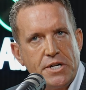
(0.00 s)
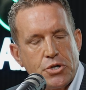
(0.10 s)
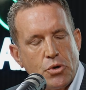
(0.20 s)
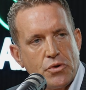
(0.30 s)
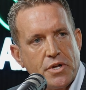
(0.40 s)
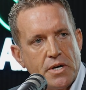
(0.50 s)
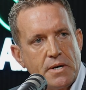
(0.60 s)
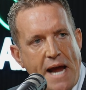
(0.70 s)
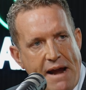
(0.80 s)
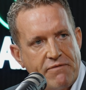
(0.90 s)
sure
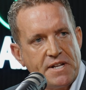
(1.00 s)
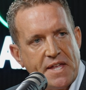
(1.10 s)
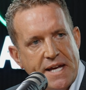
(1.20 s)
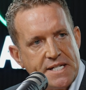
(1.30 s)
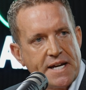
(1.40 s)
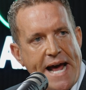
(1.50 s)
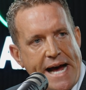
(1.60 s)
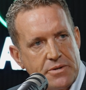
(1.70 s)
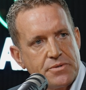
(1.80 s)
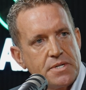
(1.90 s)
that everything he's
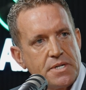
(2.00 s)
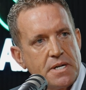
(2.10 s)
announced